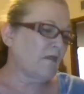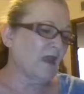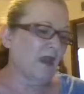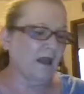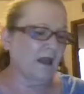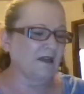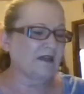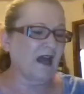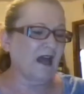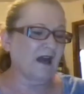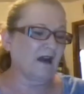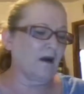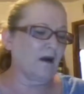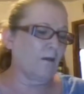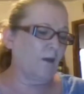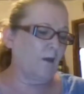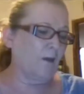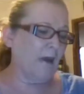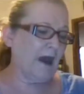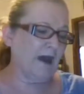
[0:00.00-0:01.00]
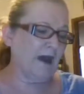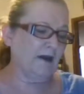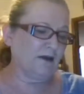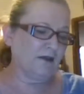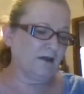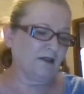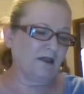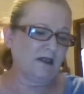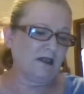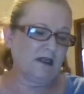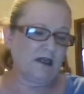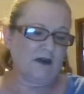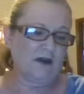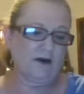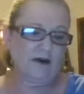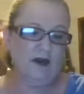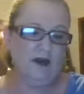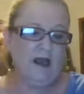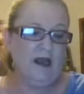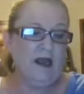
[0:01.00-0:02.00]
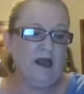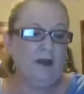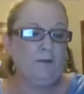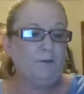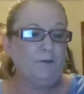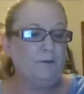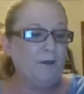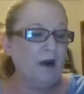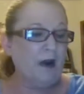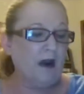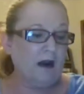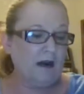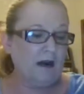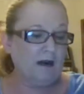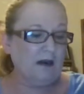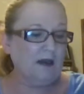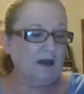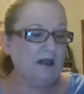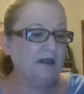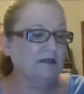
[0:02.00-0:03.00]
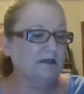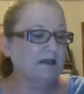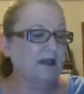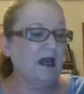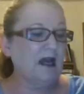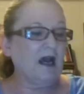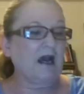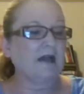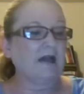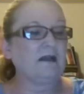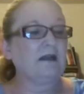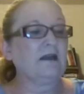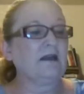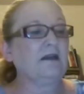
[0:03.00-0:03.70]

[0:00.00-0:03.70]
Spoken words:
it's got a couple patterns in here, but it's got,